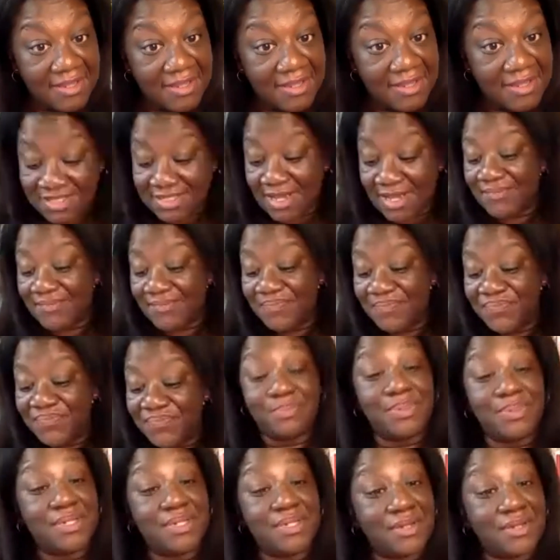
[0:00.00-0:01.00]
TikTok,
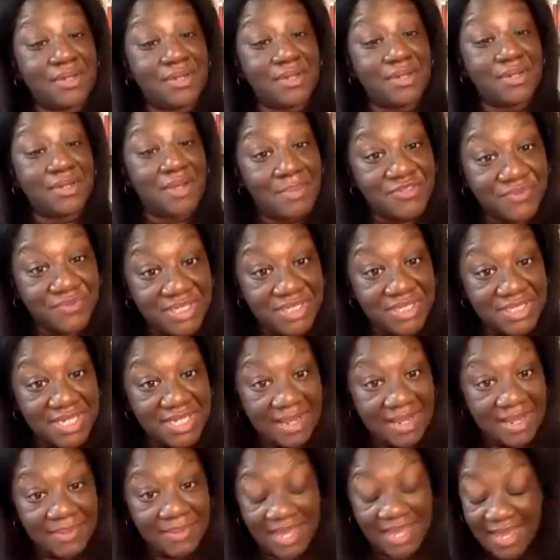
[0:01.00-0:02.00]
depending on how much
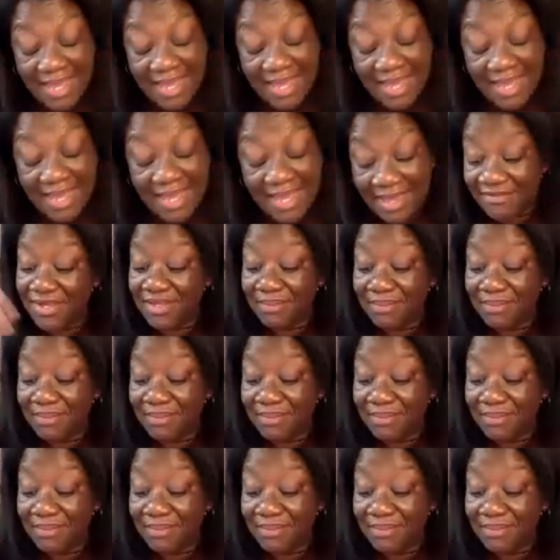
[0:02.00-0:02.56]
free time you have.